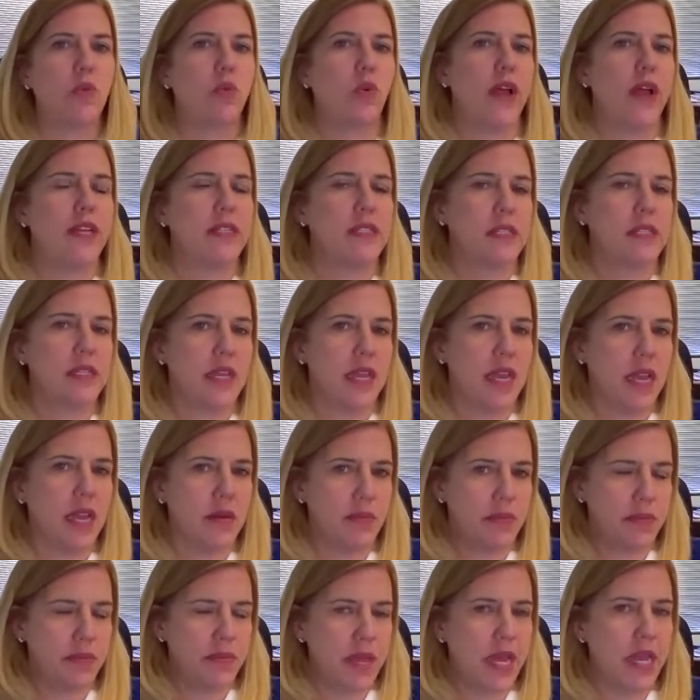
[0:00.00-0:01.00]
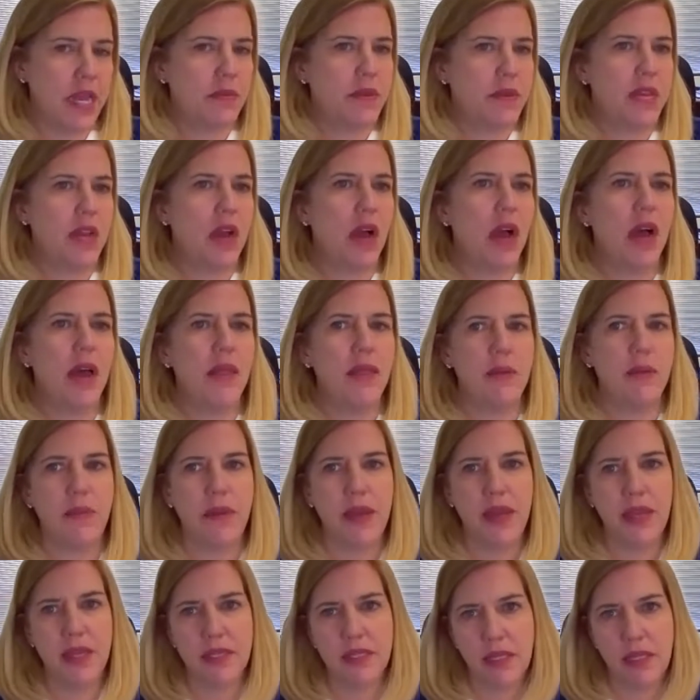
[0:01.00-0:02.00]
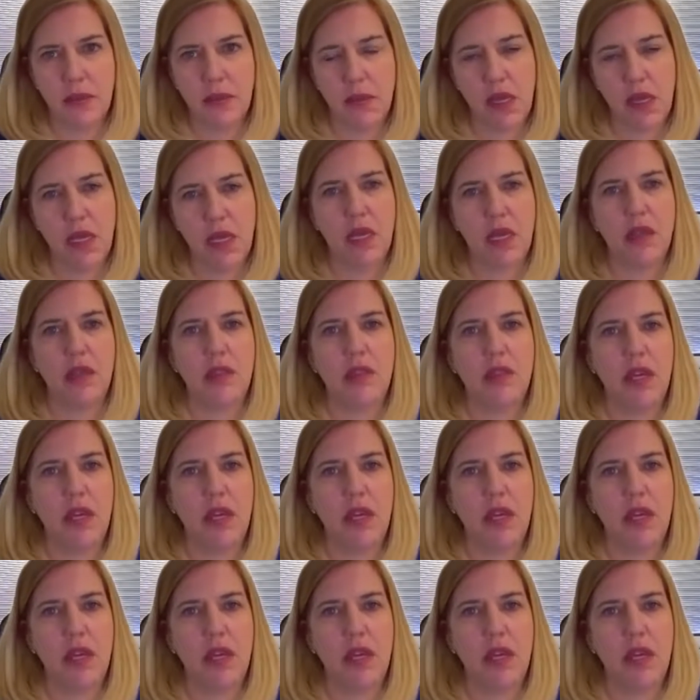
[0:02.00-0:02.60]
resonate kind of beyond the pandemic